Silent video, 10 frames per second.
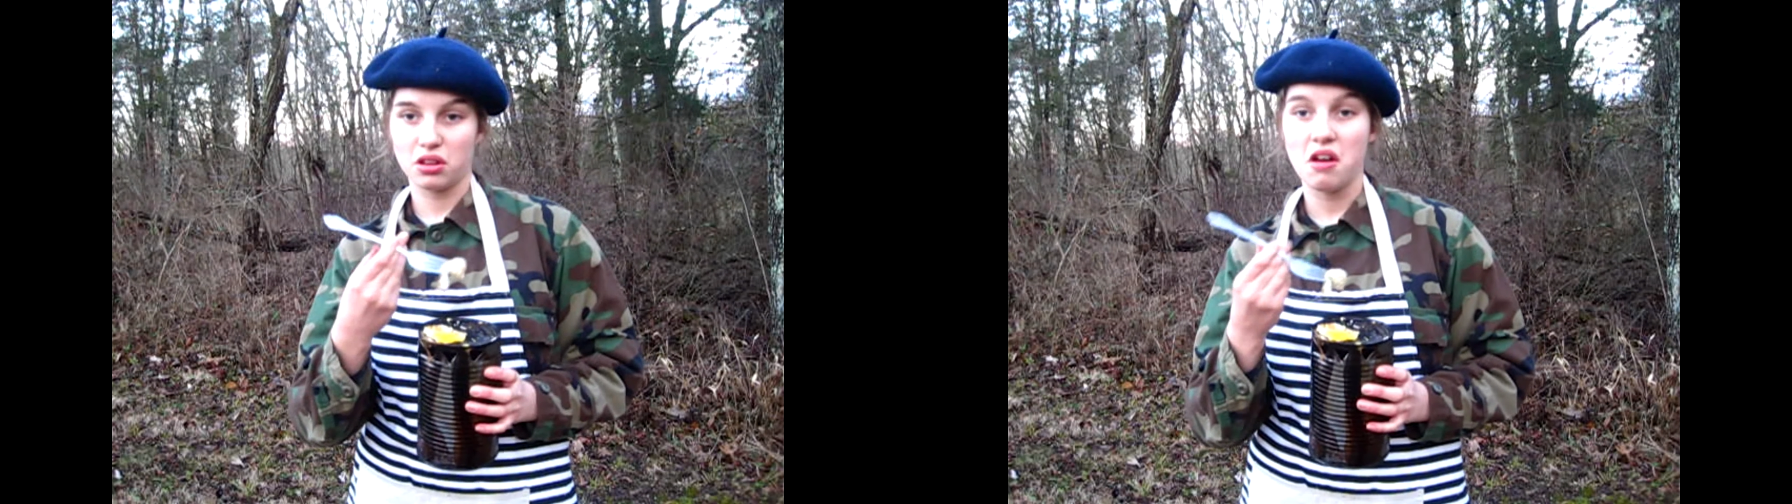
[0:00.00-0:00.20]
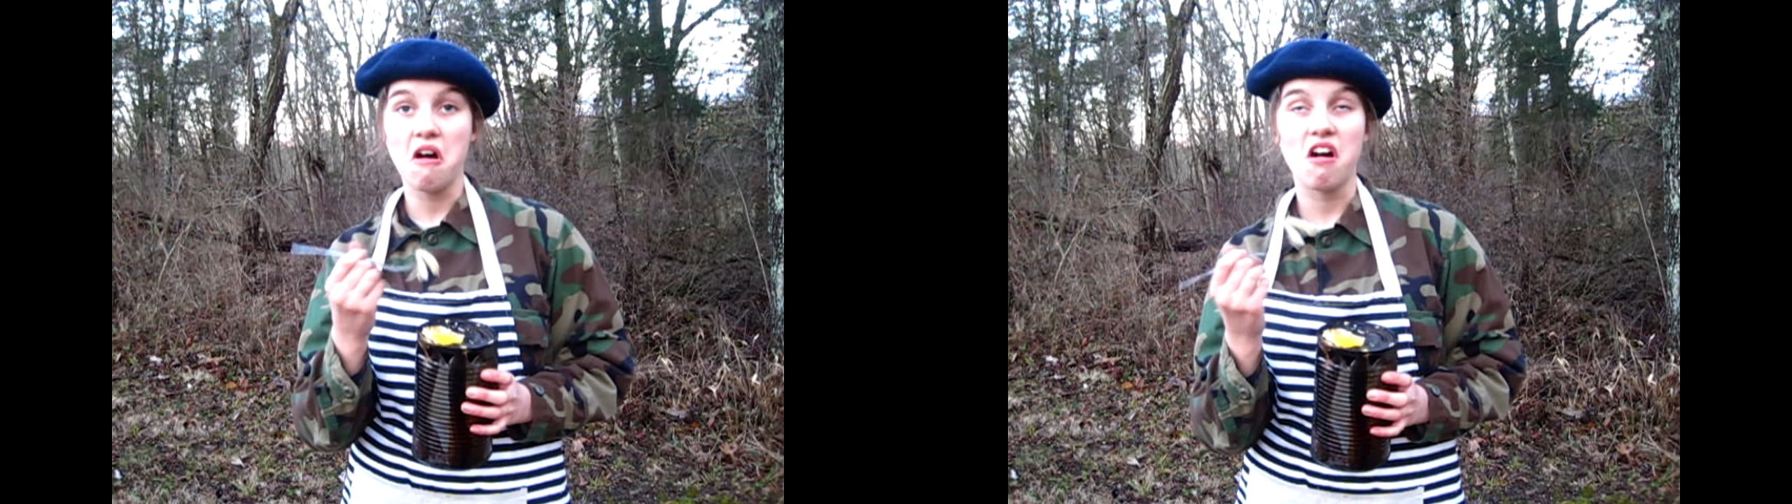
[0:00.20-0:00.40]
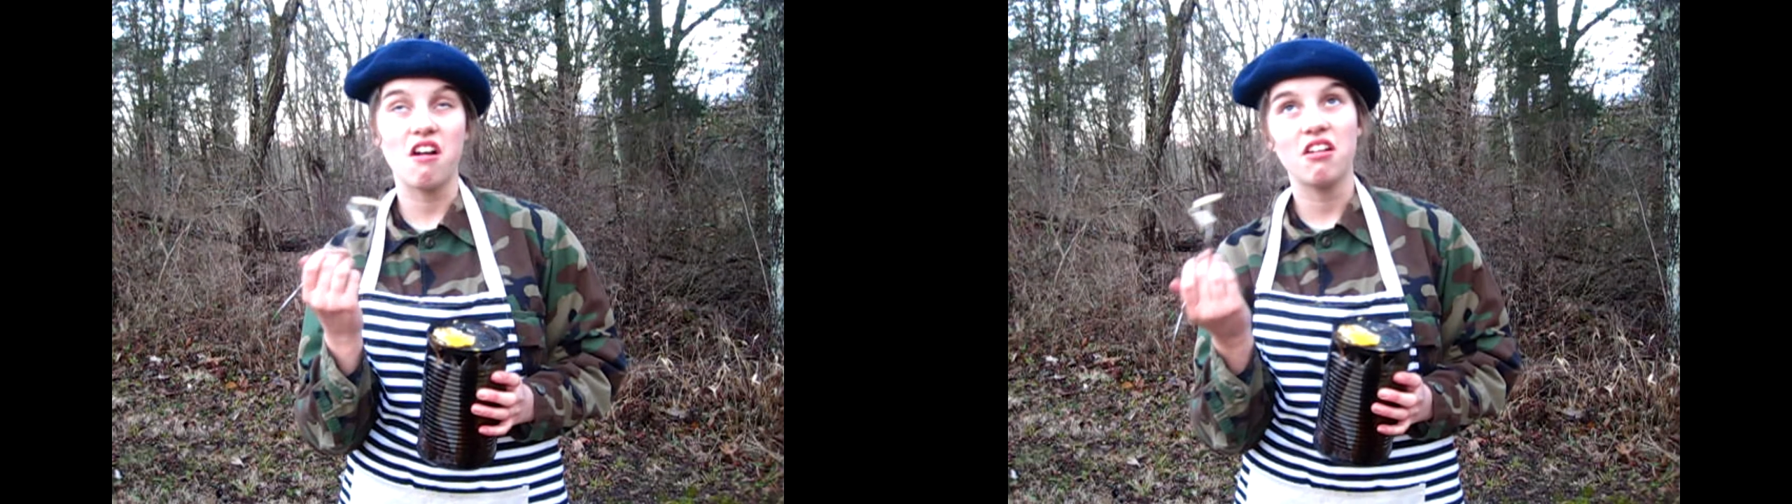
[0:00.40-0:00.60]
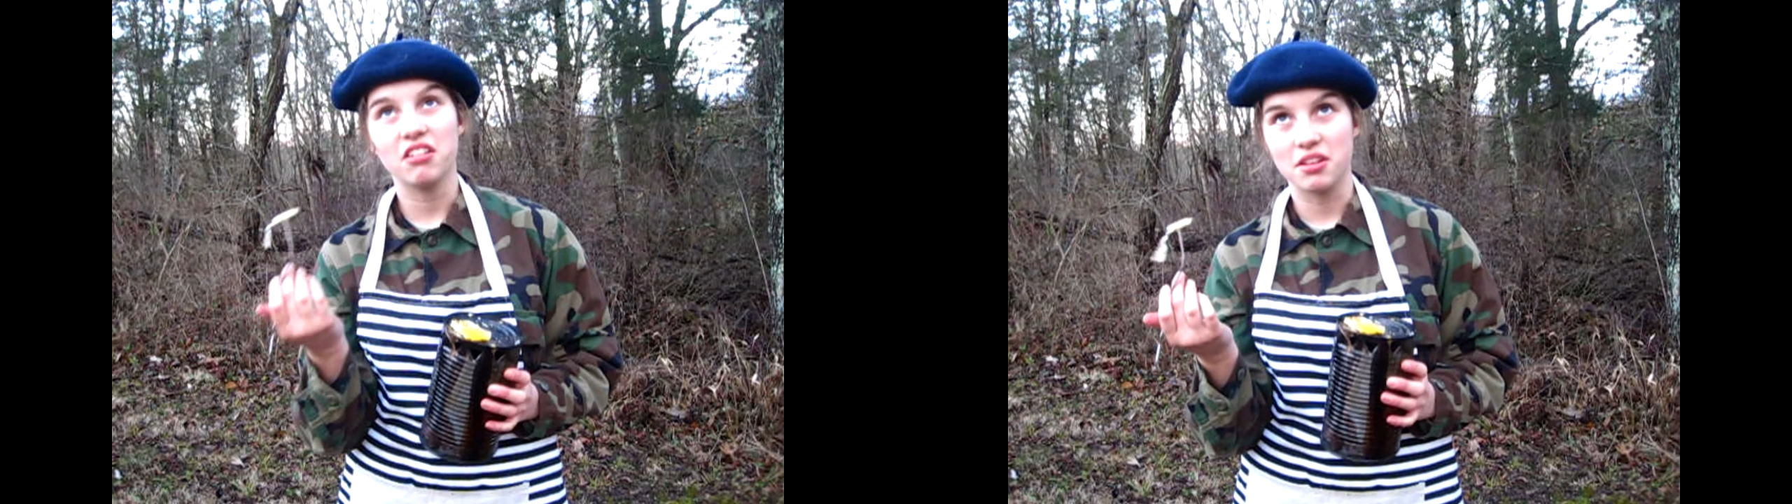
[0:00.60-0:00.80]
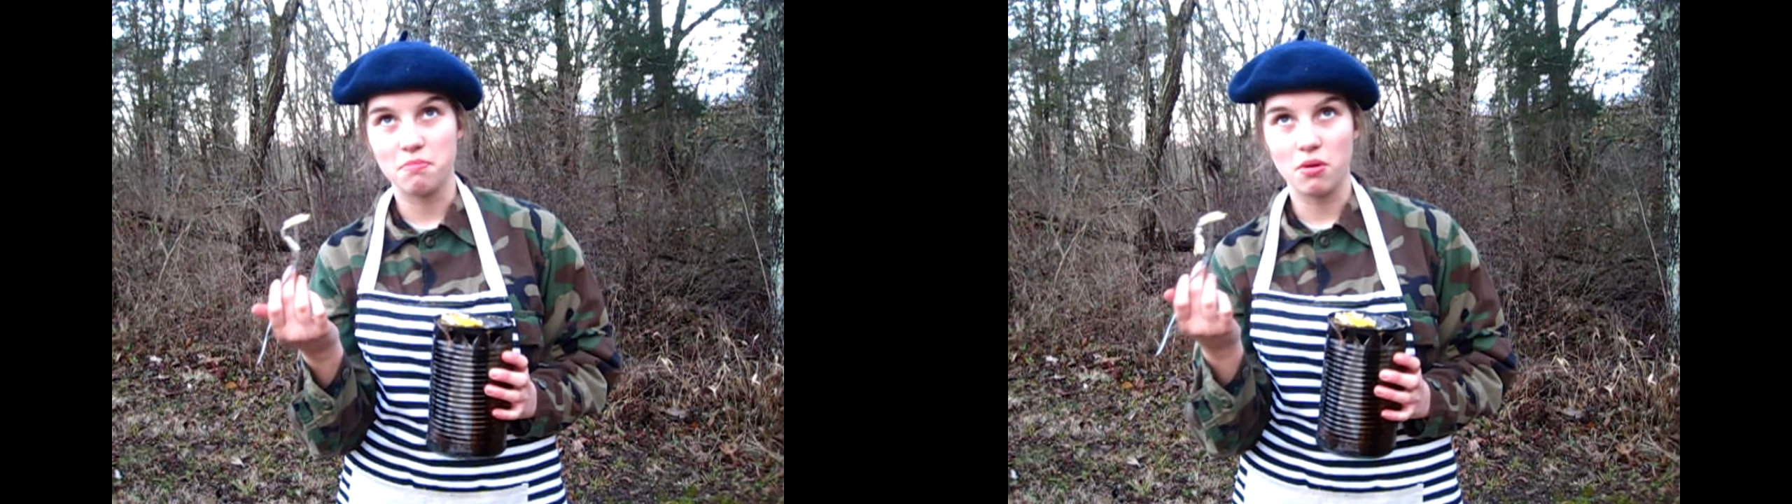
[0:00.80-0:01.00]

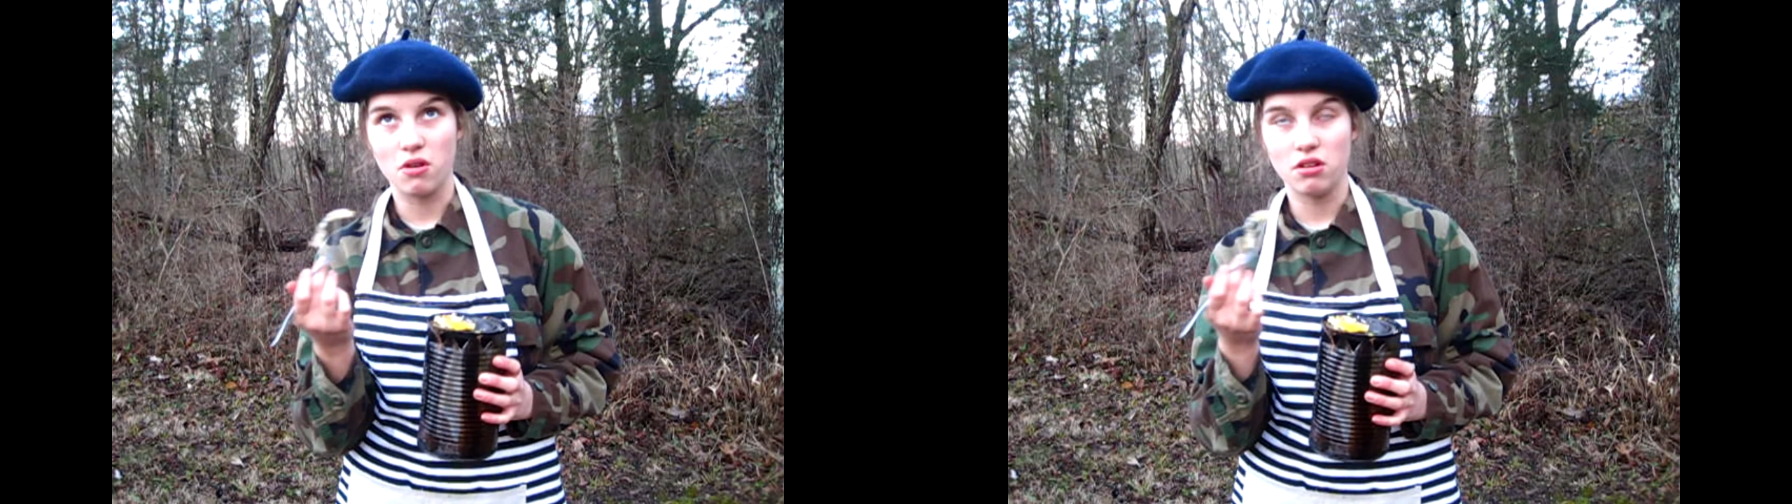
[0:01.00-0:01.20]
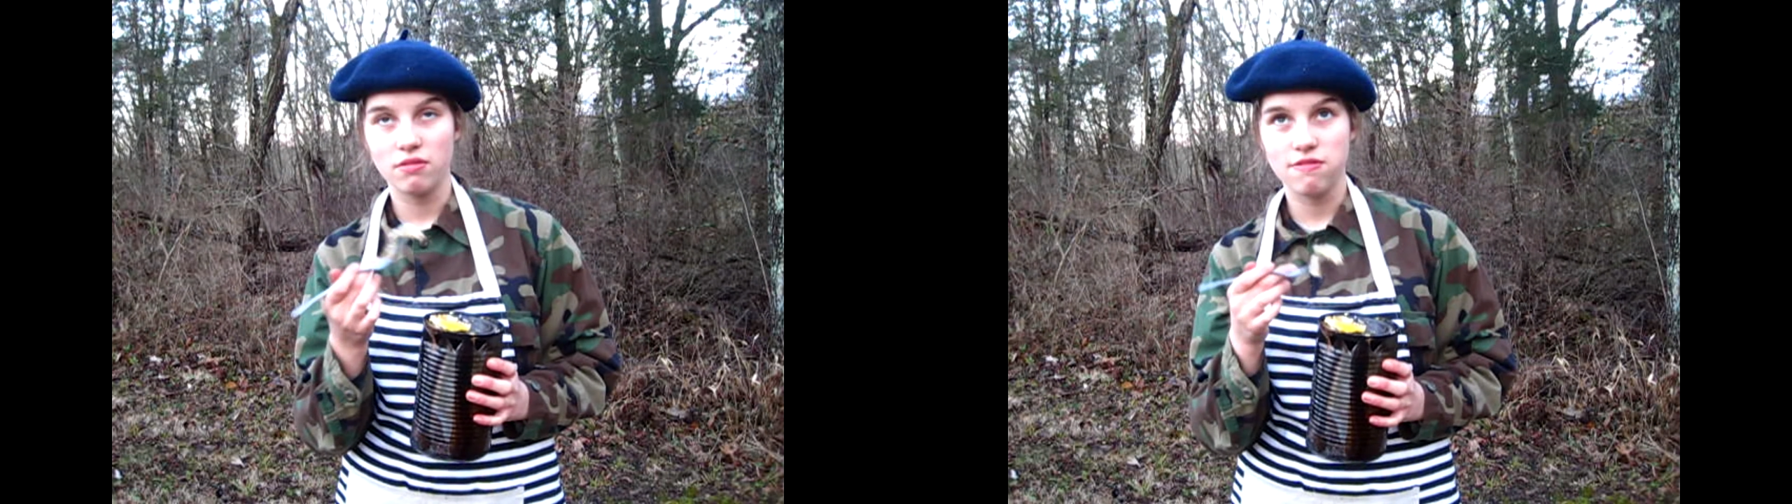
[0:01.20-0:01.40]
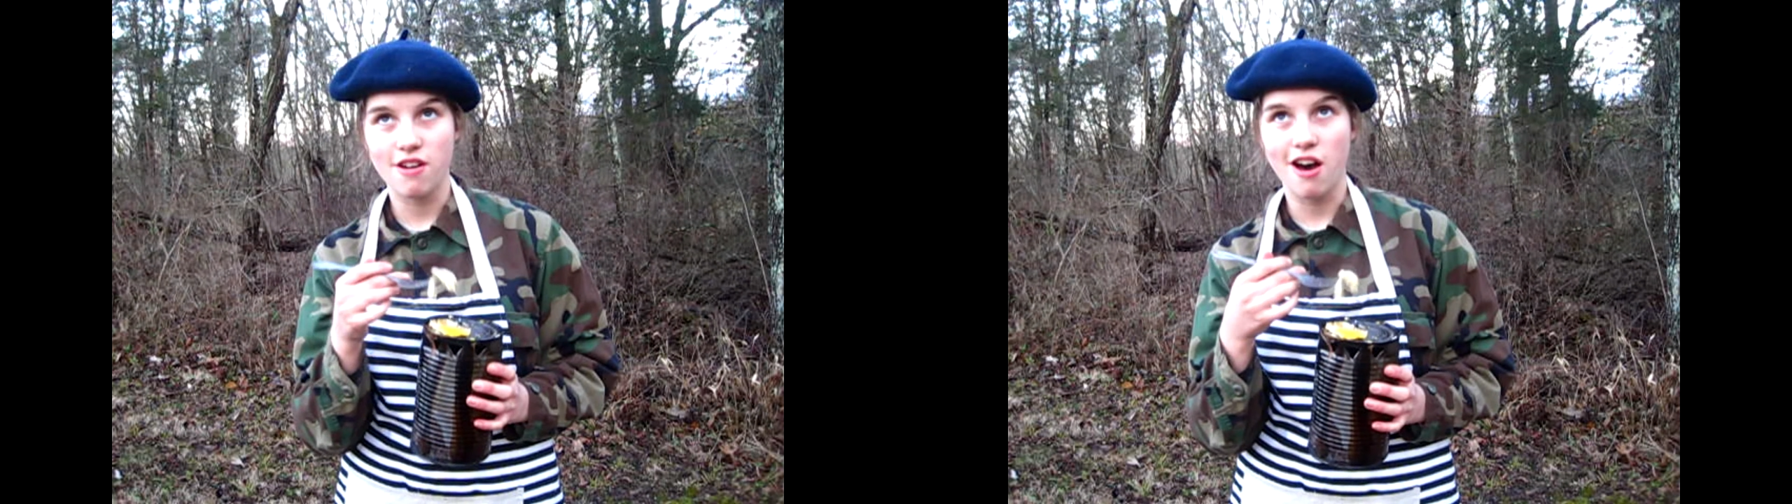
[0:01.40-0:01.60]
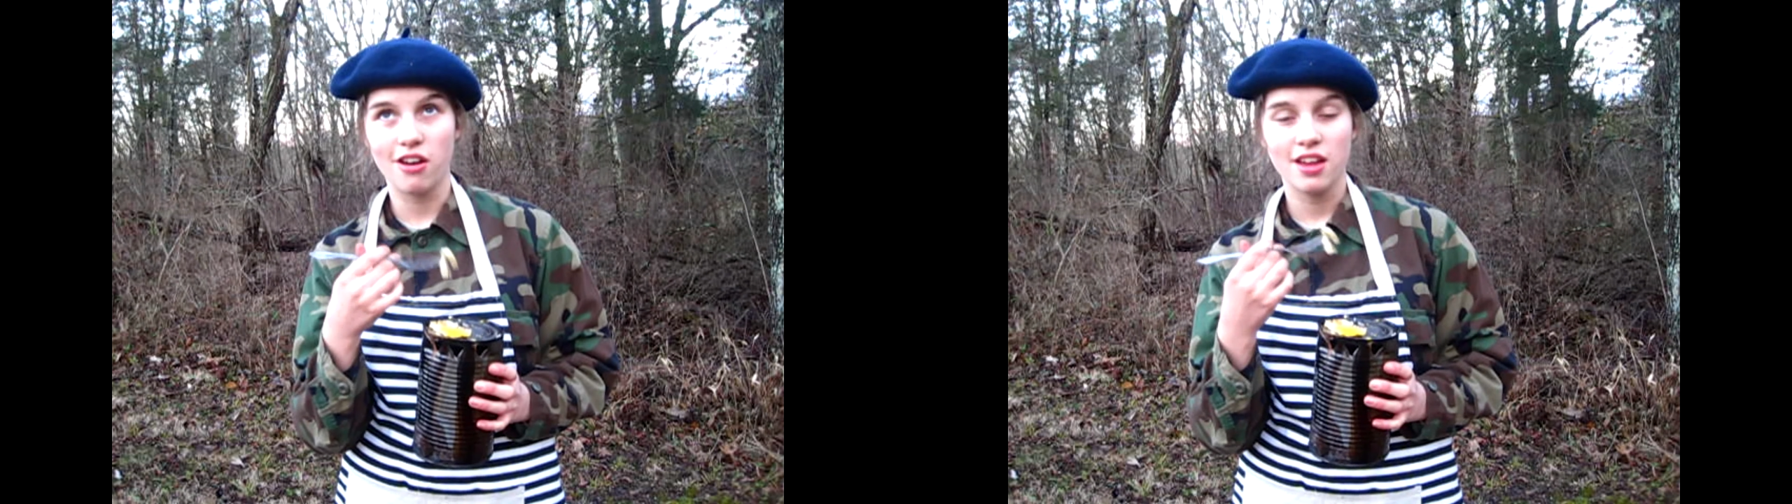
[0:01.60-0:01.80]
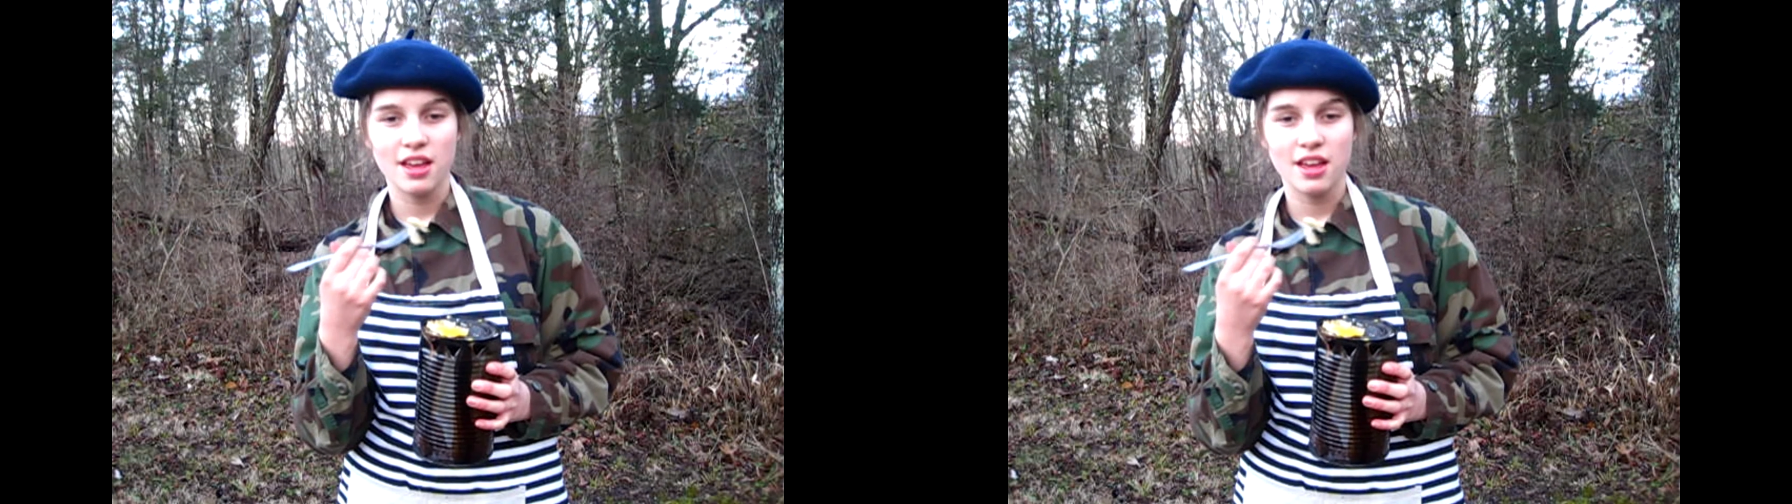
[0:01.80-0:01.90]
horrible for